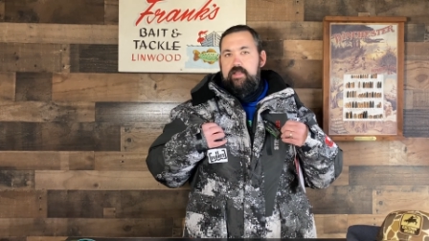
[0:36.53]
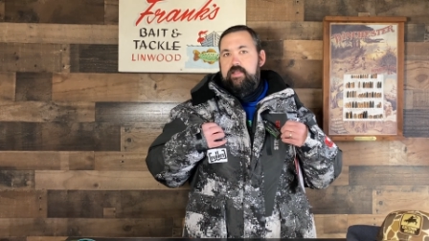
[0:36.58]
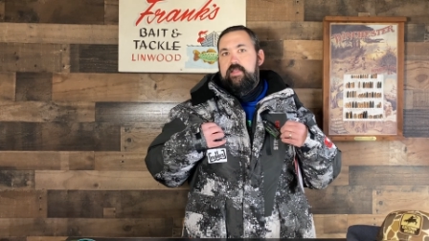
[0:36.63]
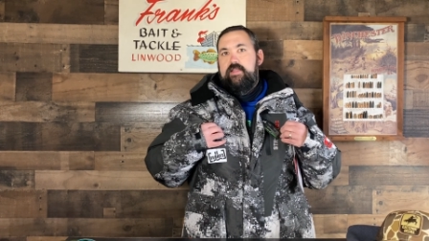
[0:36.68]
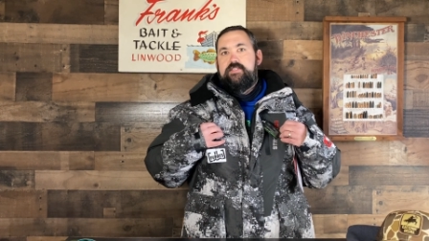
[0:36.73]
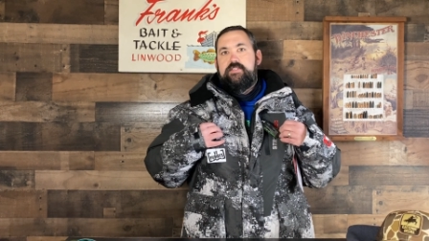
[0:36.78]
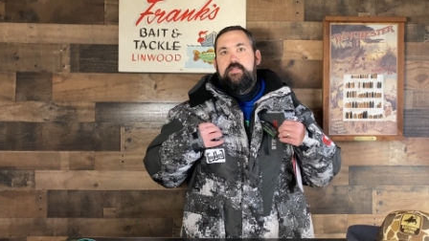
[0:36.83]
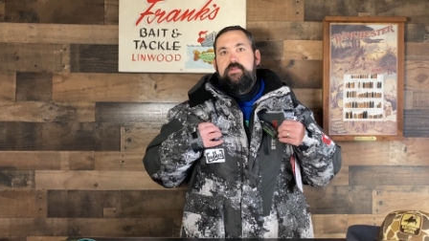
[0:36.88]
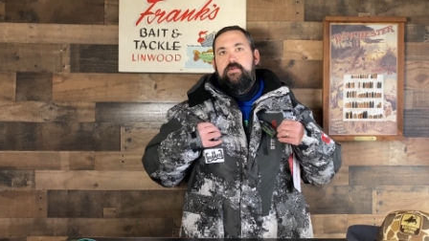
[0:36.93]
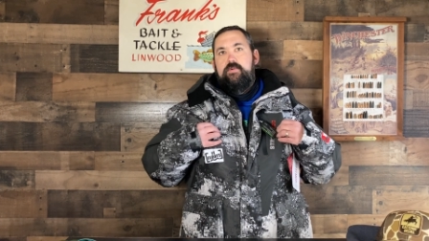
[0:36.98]

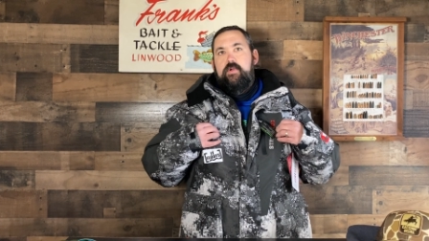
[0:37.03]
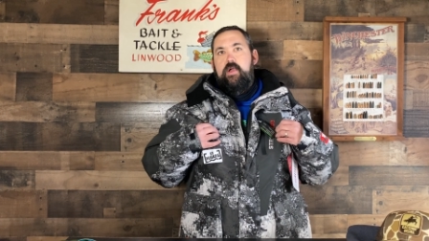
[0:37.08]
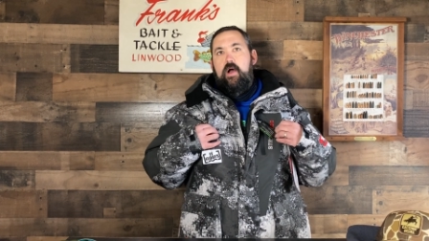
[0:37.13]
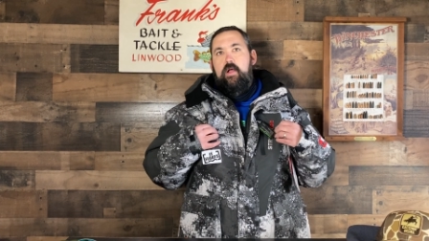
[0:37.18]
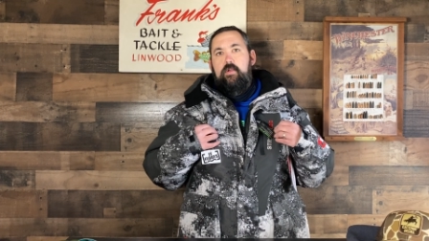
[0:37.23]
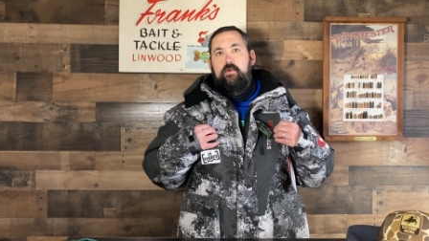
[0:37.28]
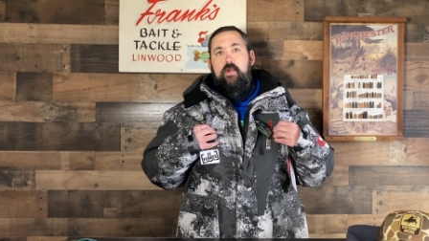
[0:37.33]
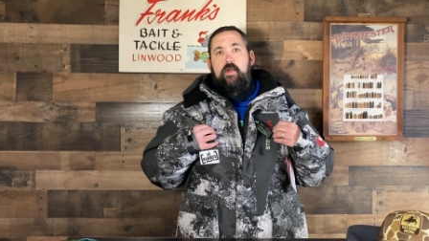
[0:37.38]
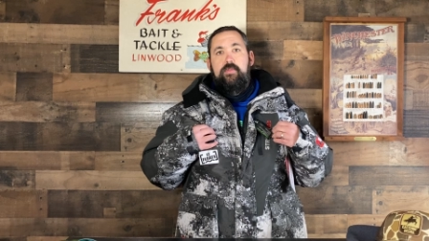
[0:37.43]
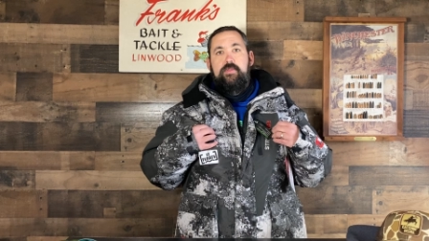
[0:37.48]
It's a new
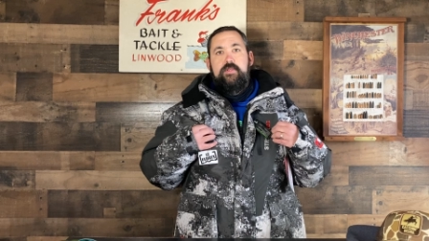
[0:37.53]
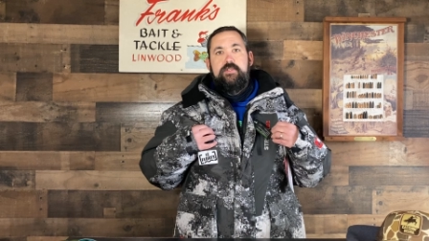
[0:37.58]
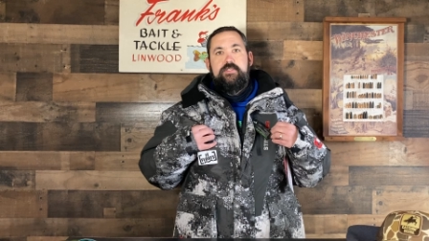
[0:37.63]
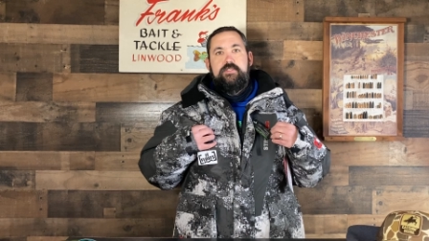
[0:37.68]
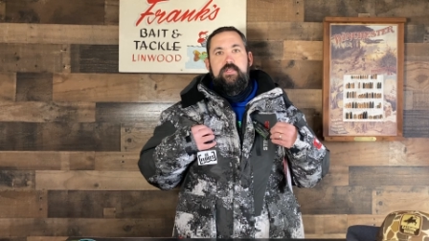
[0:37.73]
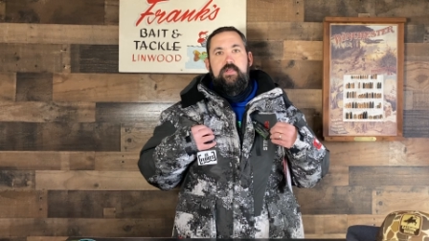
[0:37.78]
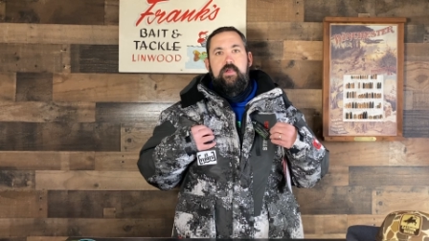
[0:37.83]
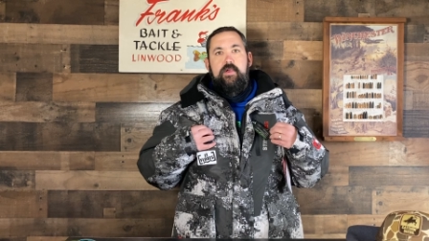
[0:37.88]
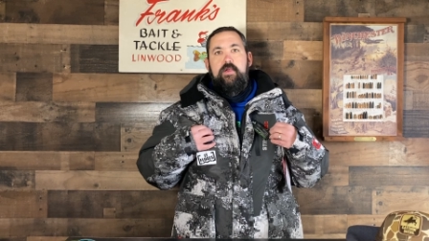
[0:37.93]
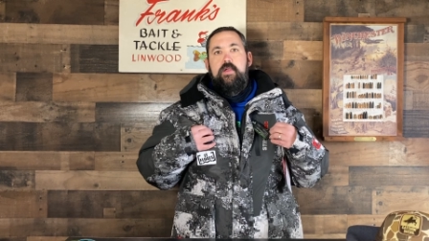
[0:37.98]
color out this
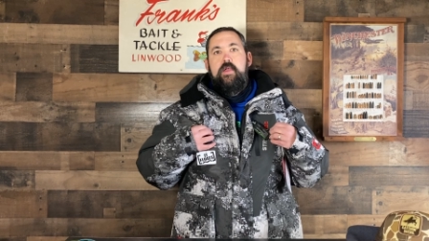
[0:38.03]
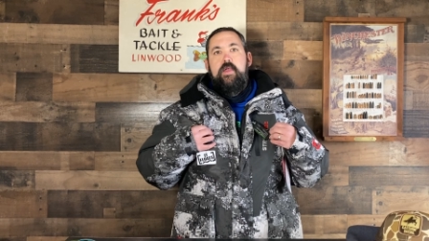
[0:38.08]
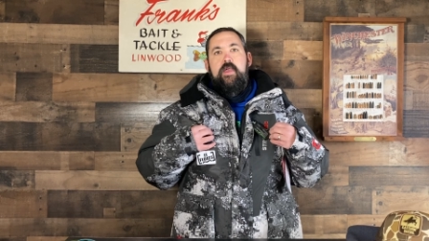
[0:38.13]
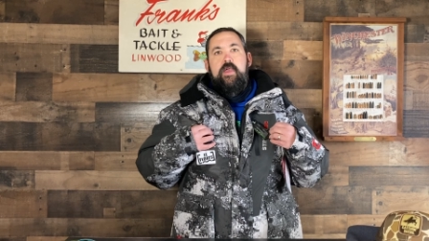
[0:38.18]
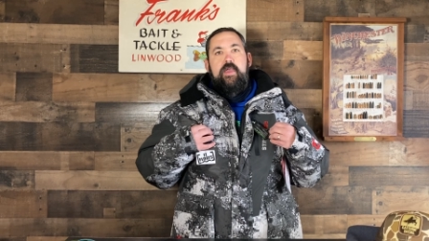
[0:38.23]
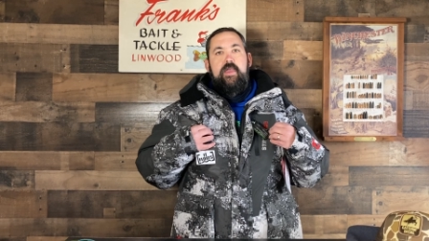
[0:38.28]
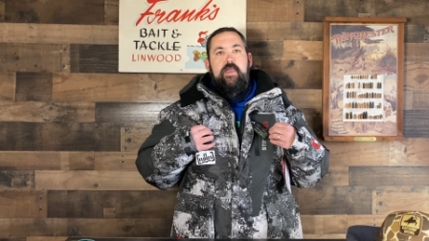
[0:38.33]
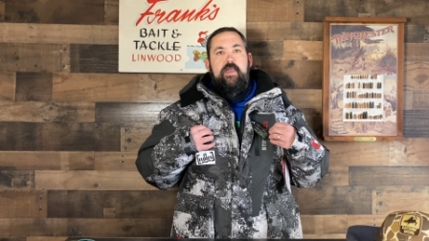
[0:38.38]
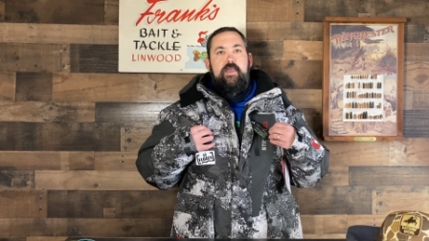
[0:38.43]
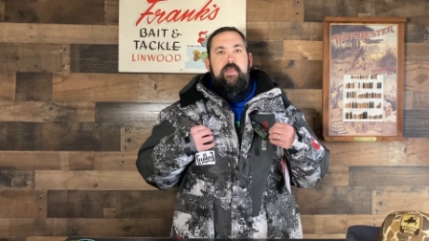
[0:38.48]
year.
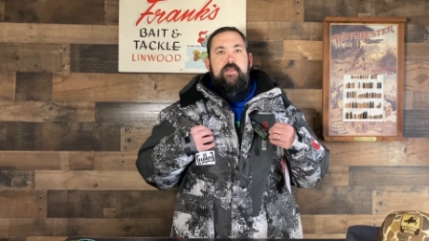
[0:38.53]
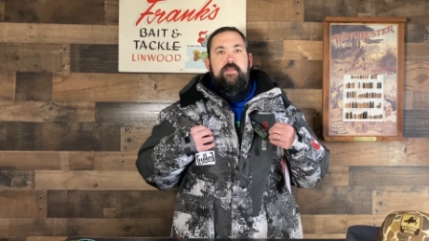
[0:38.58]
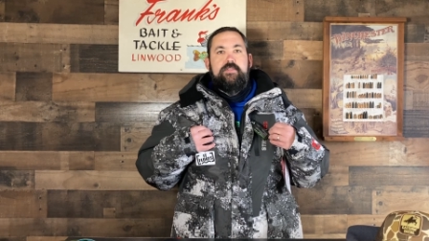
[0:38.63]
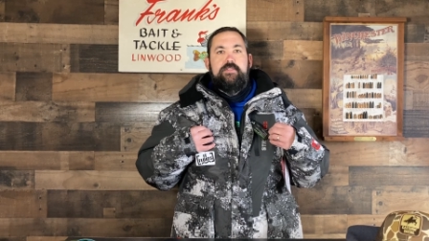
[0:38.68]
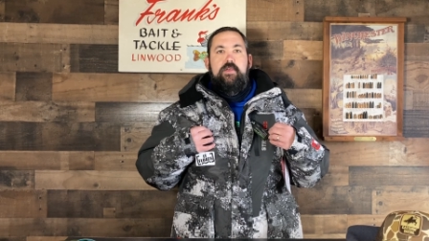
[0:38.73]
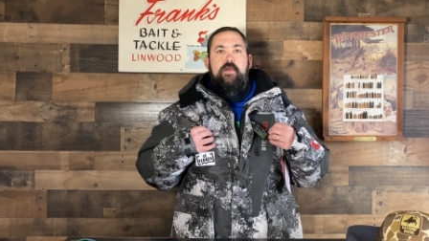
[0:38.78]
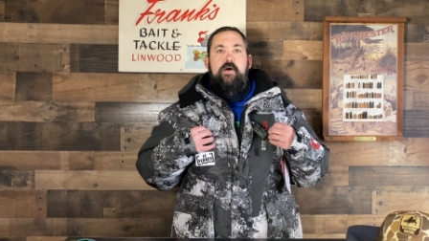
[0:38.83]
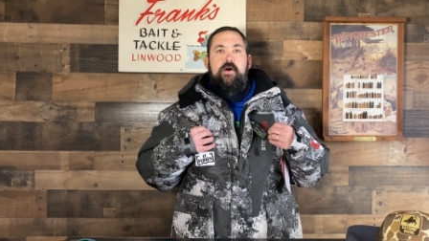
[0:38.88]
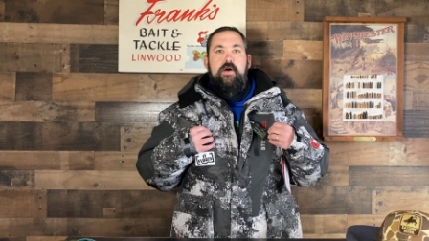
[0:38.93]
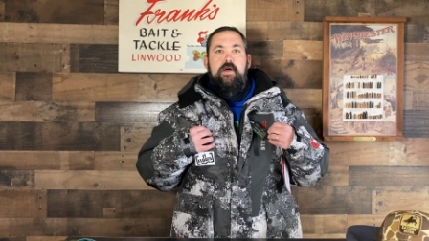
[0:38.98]
It is
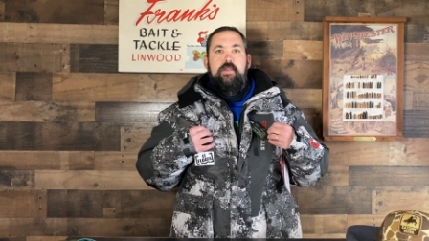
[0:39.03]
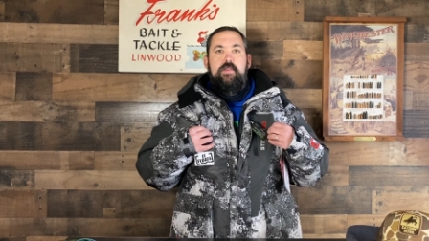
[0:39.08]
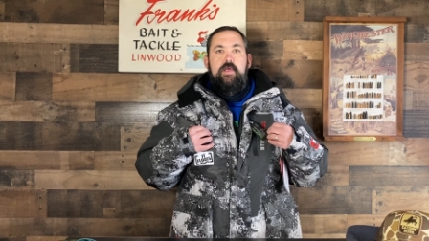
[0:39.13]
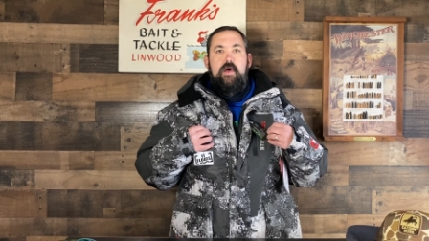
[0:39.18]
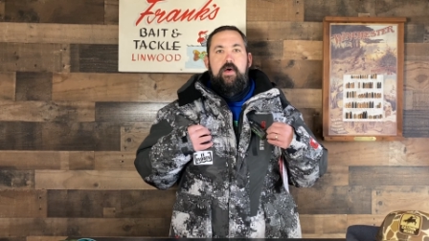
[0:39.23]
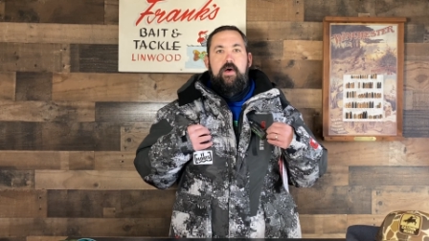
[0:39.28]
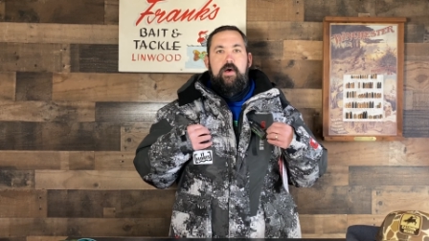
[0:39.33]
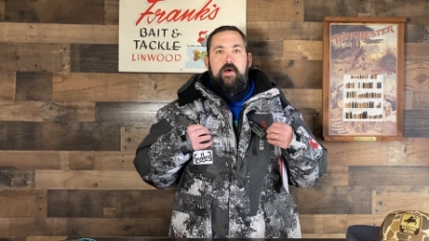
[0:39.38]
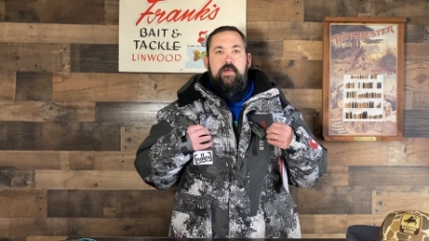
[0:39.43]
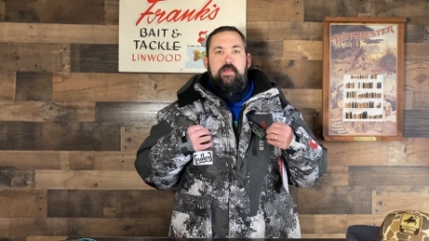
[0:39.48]
called
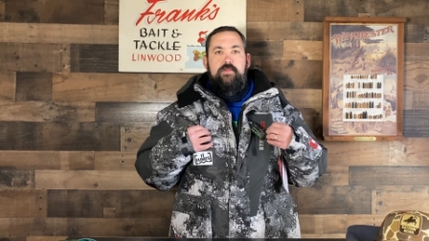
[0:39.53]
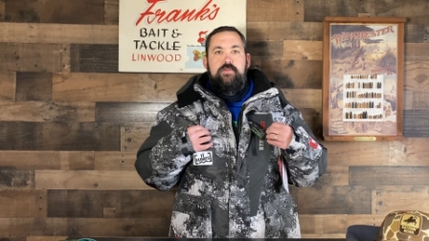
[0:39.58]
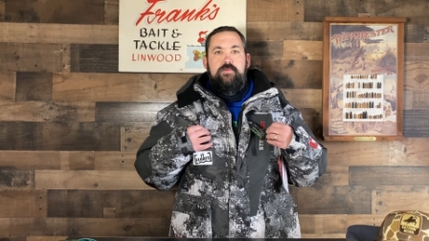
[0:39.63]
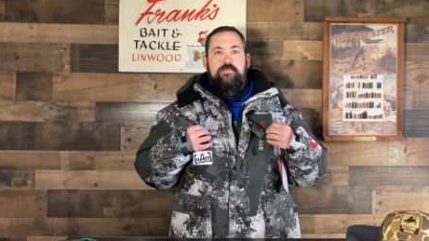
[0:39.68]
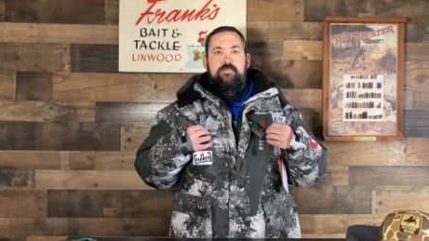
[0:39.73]
uh,